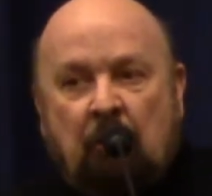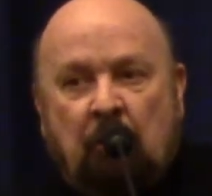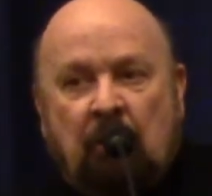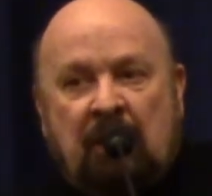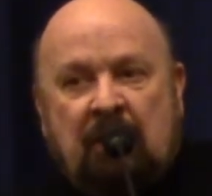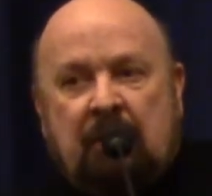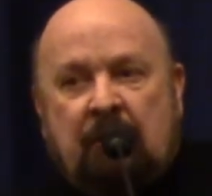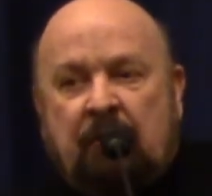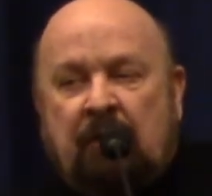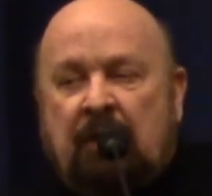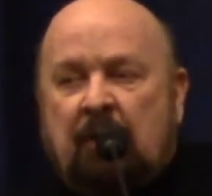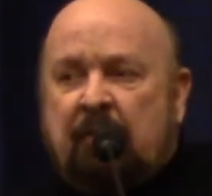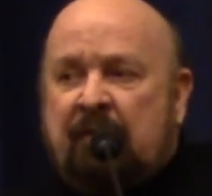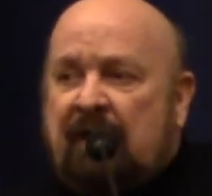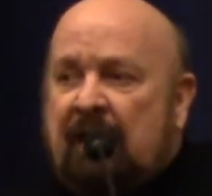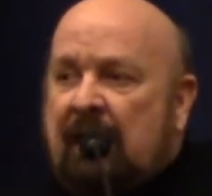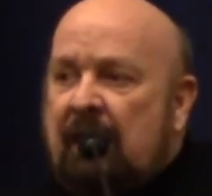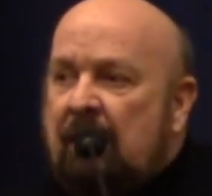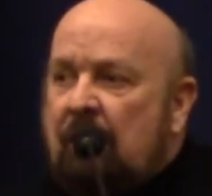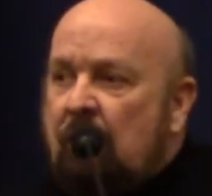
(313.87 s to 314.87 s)
went to
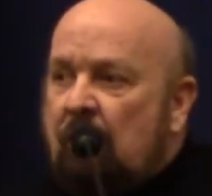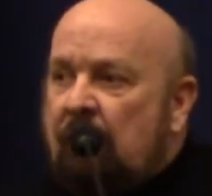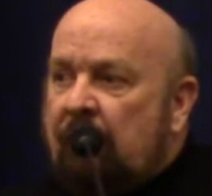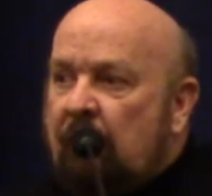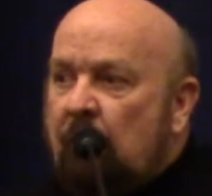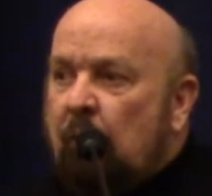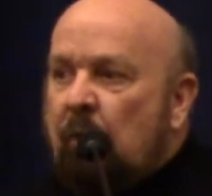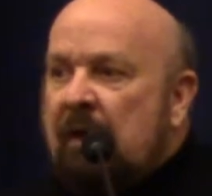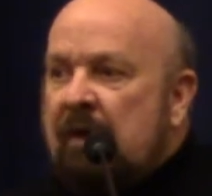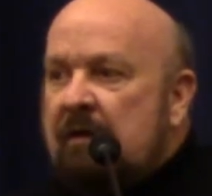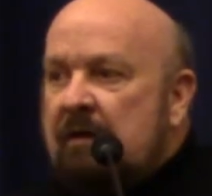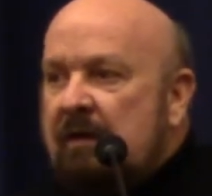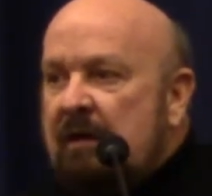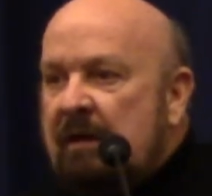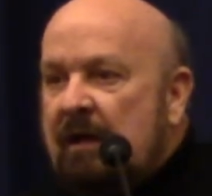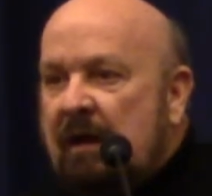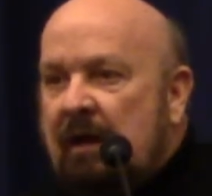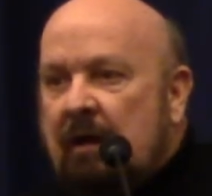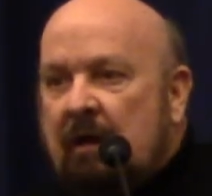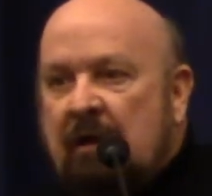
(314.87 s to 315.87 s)
Phillips Andover, went to
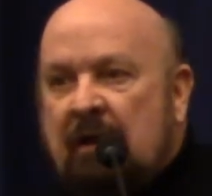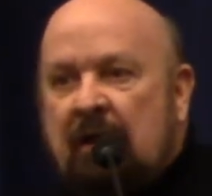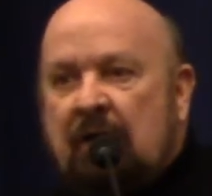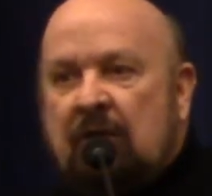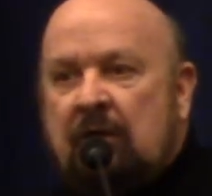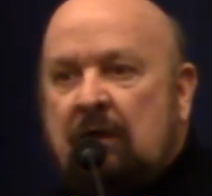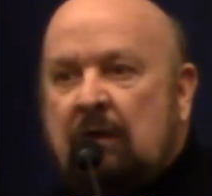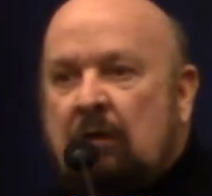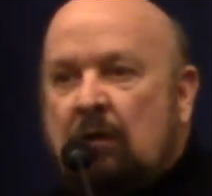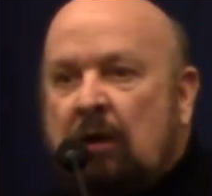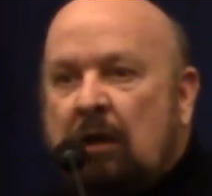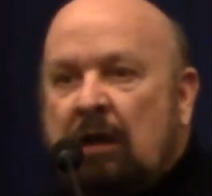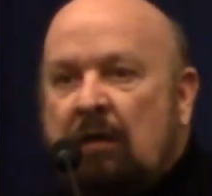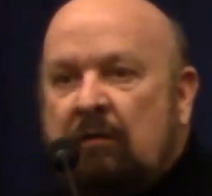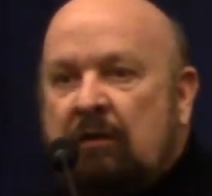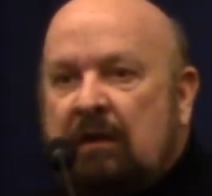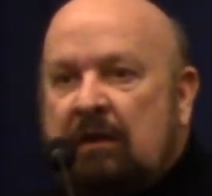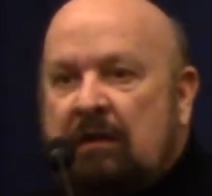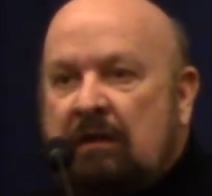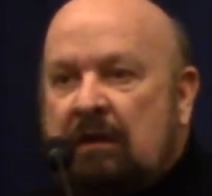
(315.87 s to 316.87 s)
Yale, had done all
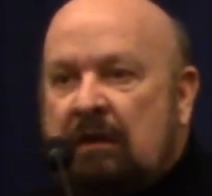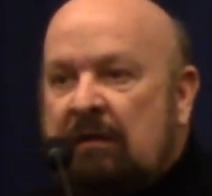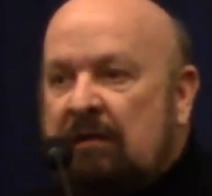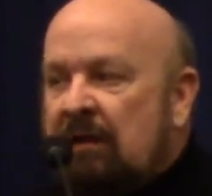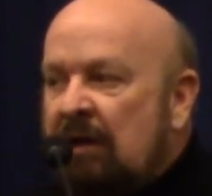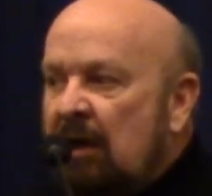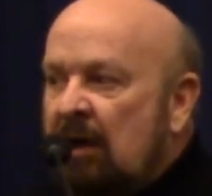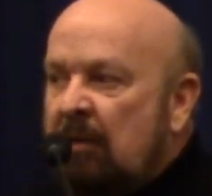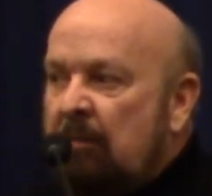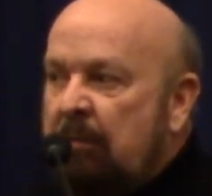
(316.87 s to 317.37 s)
of the things,